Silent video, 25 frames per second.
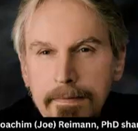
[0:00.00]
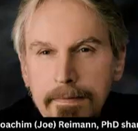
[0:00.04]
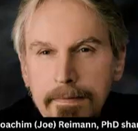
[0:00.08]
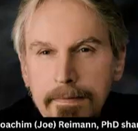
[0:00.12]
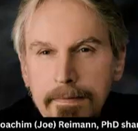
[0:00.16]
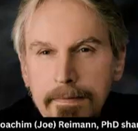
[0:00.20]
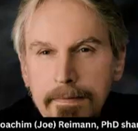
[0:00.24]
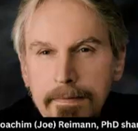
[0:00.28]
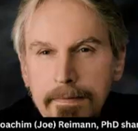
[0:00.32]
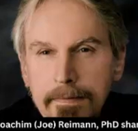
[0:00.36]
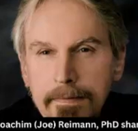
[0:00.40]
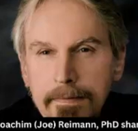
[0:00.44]

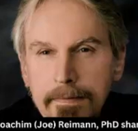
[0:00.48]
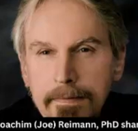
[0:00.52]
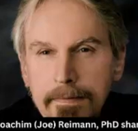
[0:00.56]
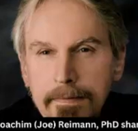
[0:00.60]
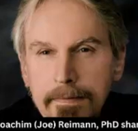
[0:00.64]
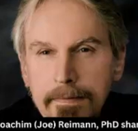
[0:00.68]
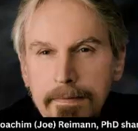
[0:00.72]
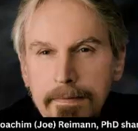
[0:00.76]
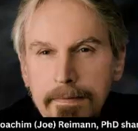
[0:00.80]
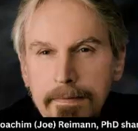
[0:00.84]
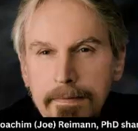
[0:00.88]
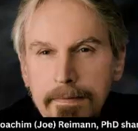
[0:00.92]

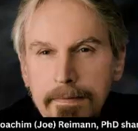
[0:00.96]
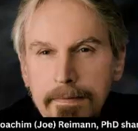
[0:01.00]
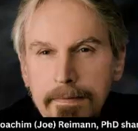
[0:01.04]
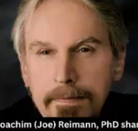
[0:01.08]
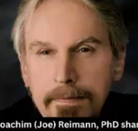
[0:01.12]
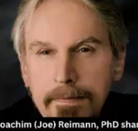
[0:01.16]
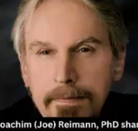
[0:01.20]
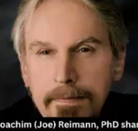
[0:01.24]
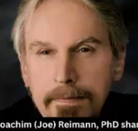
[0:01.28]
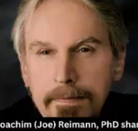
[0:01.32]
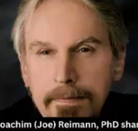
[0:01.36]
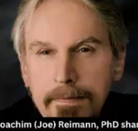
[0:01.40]

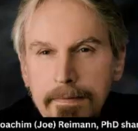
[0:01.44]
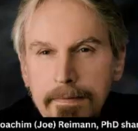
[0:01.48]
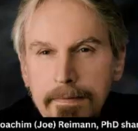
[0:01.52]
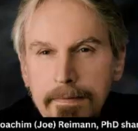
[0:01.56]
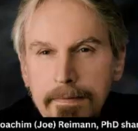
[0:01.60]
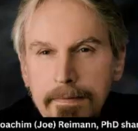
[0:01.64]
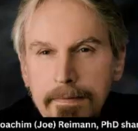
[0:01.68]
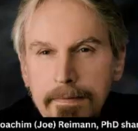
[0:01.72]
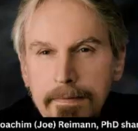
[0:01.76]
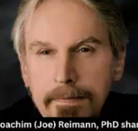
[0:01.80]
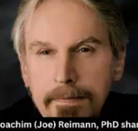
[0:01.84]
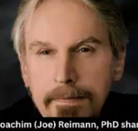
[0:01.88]

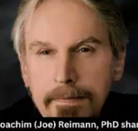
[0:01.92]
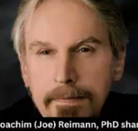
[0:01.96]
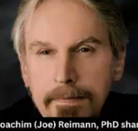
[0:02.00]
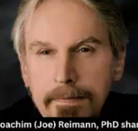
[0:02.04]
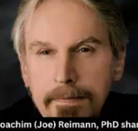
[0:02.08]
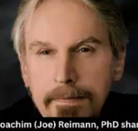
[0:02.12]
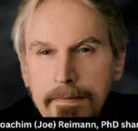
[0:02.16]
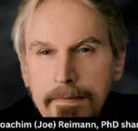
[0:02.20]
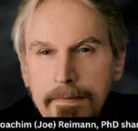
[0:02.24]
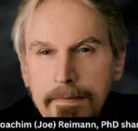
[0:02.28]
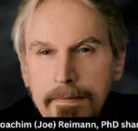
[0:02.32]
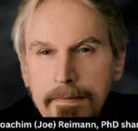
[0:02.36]

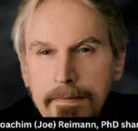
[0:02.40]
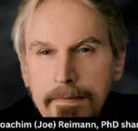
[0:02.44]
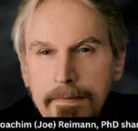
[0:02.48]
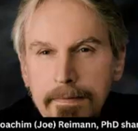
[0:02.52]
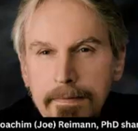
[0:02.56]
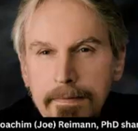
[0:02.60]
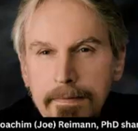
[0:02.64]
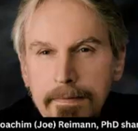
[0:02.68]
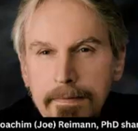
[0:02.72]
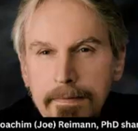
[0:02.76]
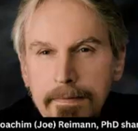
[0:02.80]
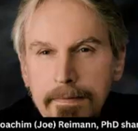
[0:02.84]

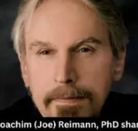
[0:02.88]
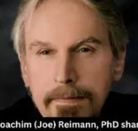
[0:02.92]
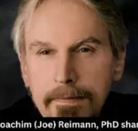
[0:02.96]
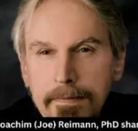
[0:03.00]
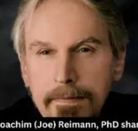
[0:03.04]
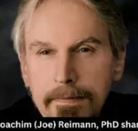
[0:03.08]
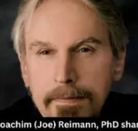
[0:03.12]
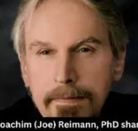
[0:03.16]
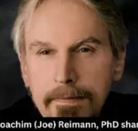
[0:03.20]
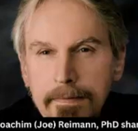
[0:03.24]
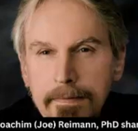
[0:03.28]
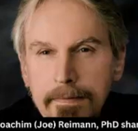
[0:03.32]

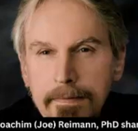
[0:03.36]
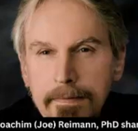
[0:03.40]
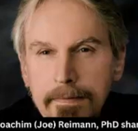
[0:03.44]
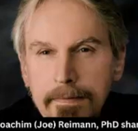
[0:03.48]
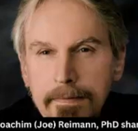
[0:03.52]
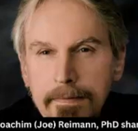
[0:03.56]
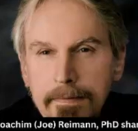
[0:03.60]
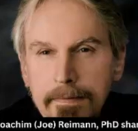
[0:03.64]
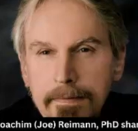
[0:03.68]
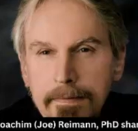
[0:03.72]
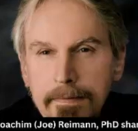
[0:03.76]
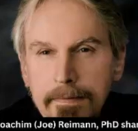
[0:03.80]

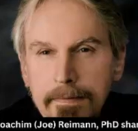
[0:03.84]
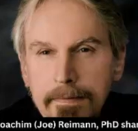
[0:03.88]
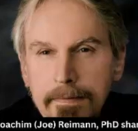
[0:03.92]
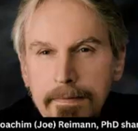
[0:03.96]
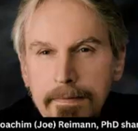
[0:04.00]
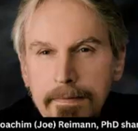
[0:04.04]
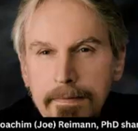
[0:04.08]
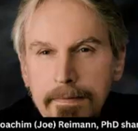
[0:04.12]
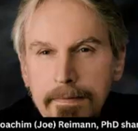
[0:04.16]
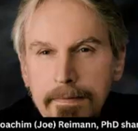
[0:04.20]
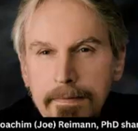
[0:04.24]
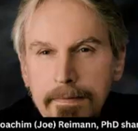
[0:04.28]

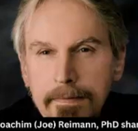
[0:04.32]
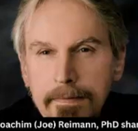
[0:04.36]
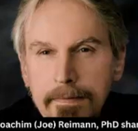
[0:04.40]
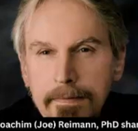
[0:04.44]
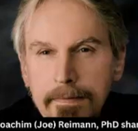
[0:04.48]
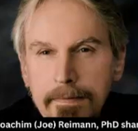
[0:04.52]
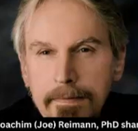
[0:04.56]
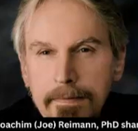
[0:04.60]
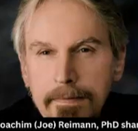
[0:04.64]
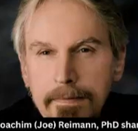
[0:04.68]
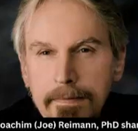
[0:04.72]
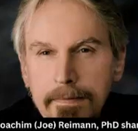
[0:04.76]

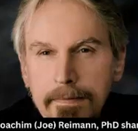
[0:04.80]
(no lip movement)